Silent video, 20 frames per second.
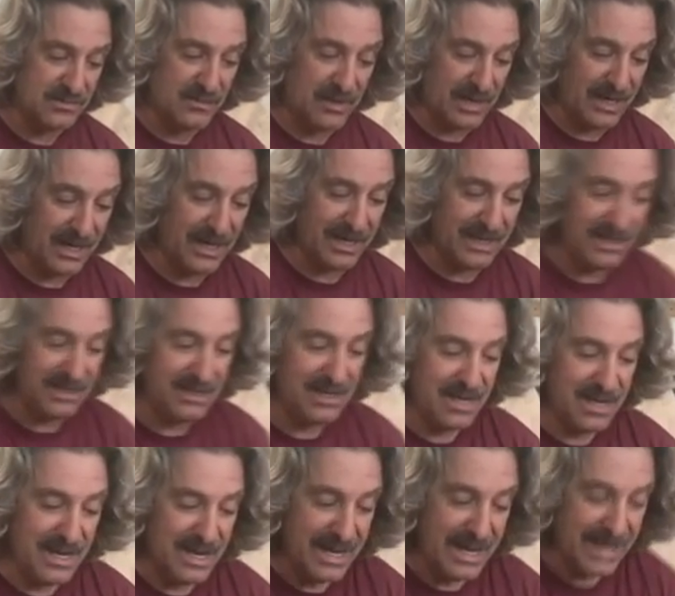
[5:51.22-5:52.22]
by,
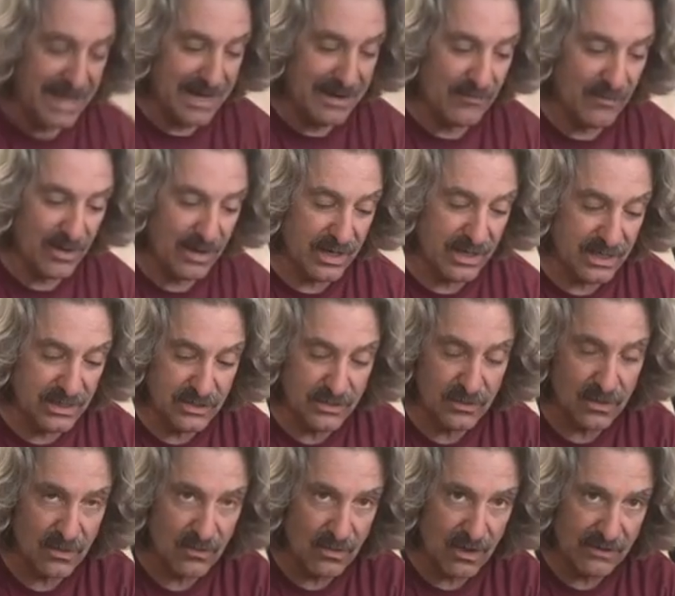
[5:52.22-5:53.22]
and we're going to
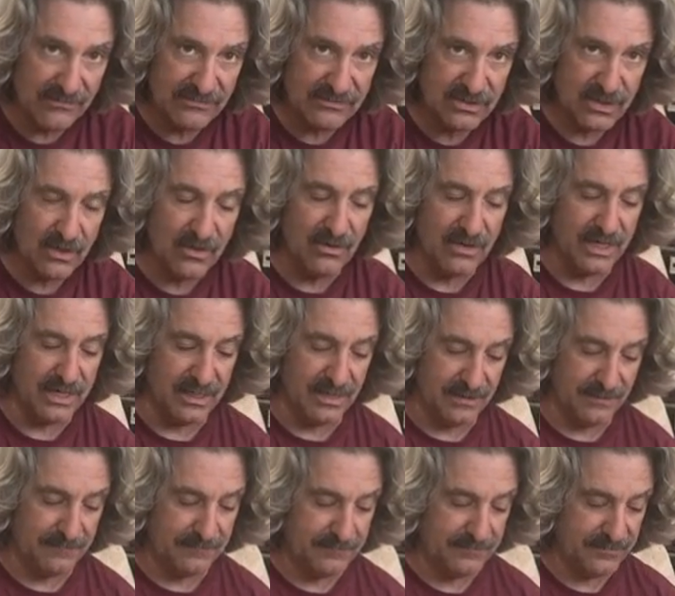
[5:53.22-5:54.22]
do a rough turning.
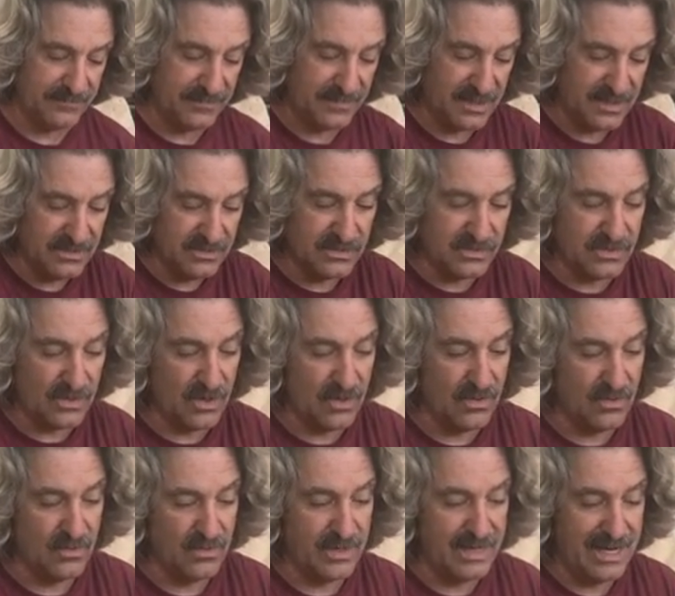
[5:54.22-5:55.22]

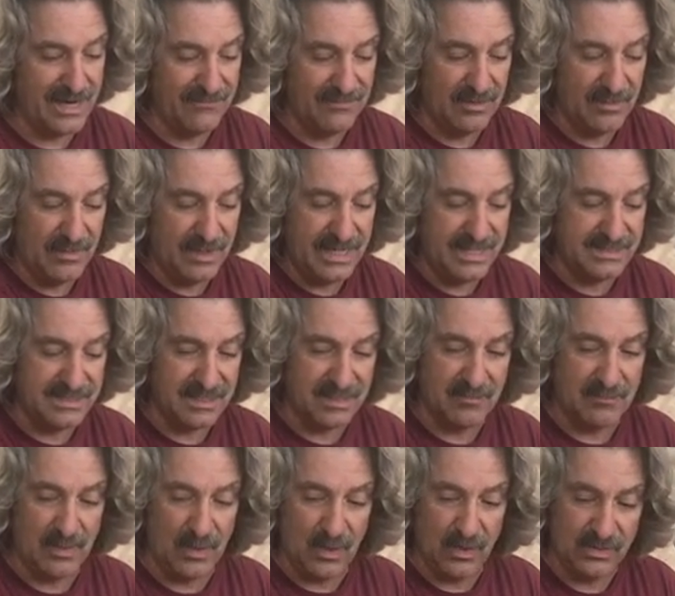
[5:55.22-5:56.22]
So we have the
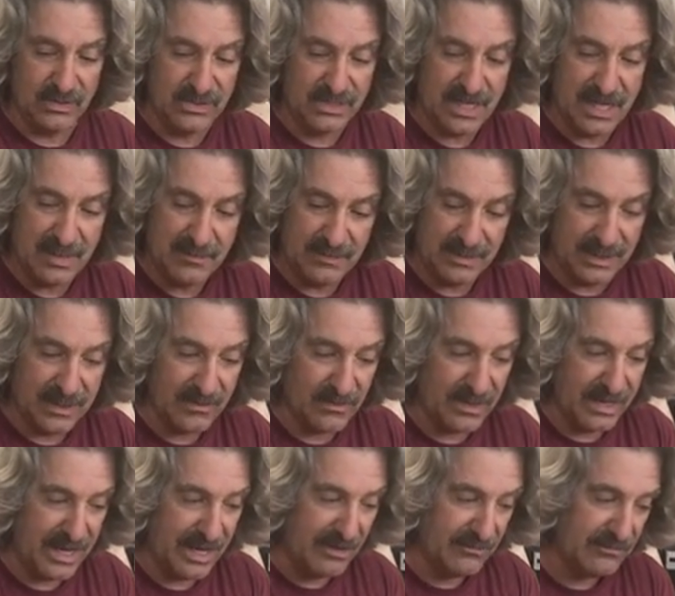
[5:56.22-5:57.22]
basic bowl shape like
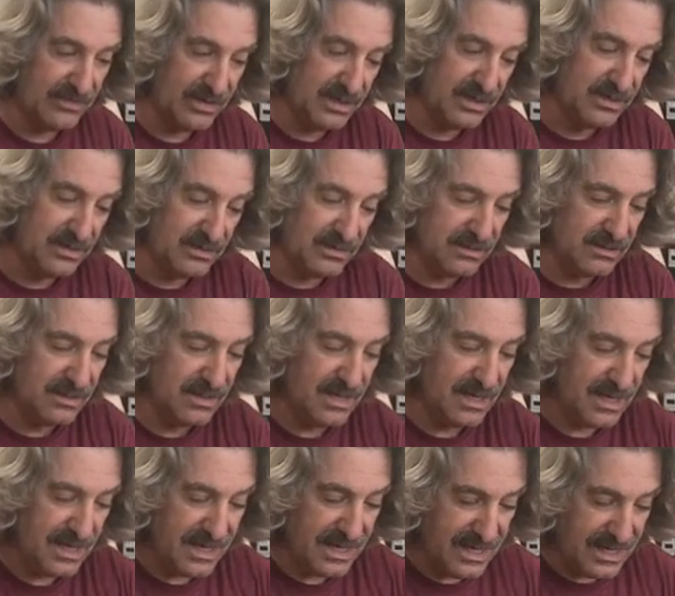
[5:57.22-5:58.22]
we have here,
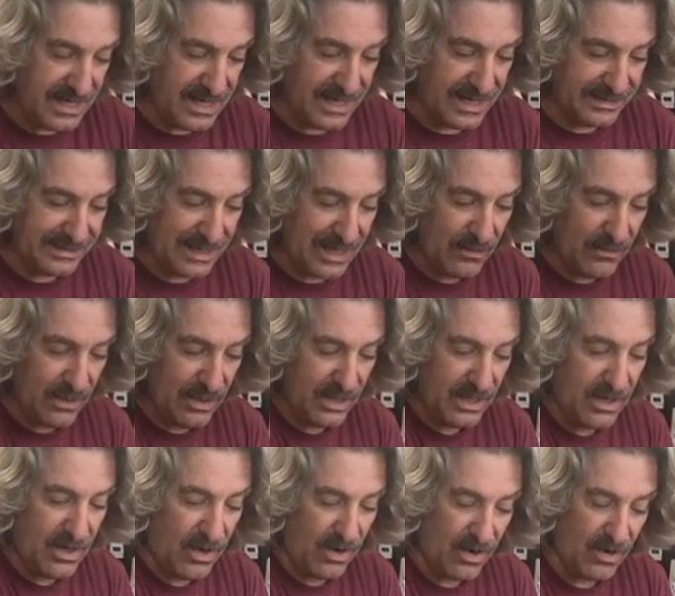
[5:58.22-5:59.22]
and now we're going
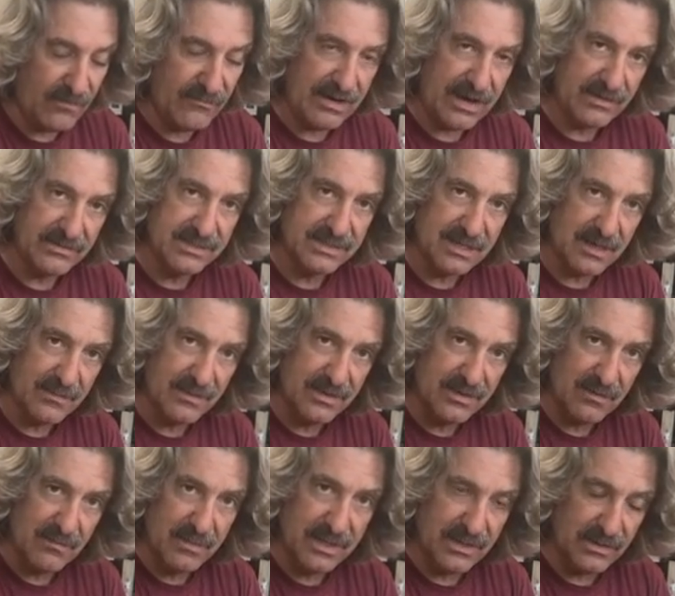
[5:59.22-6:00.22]
to carve out some of
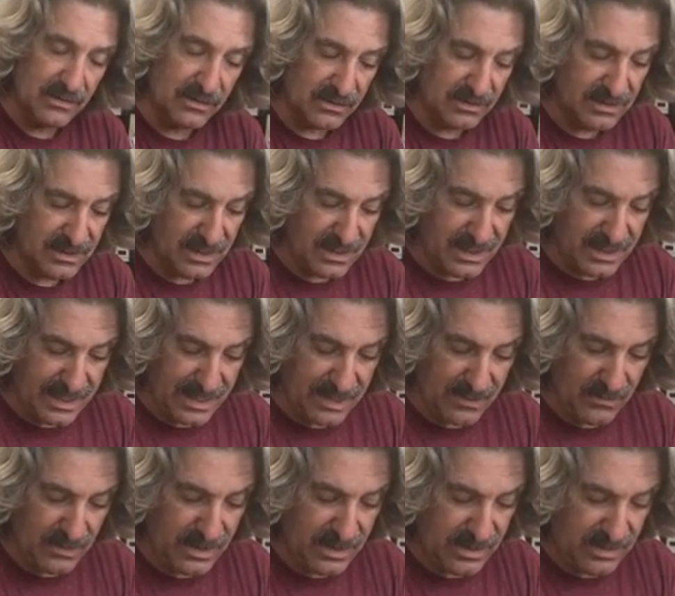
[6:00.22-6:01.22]
the middle.
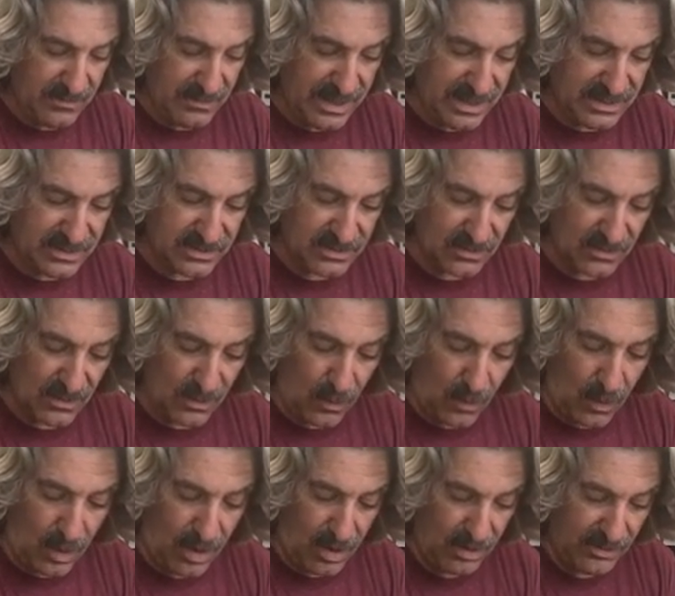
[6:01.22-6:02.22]
And we're going to make sure the
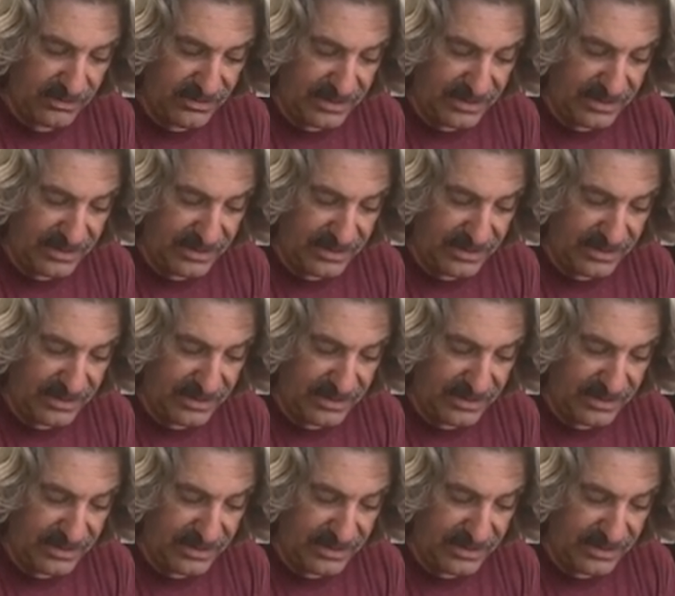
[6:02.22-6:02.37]
wall